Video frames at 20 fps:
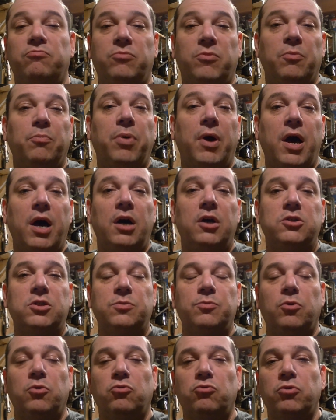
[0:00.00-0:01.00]
the
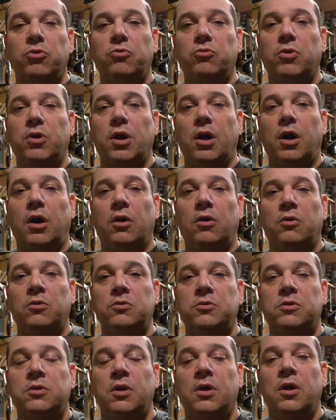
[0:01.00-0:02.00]
possible root
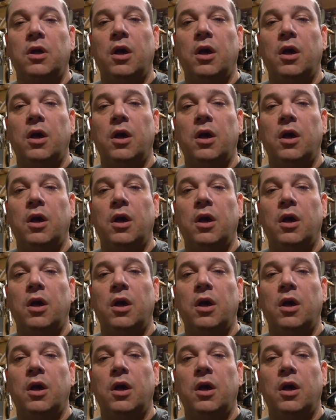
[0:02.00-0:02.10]
cause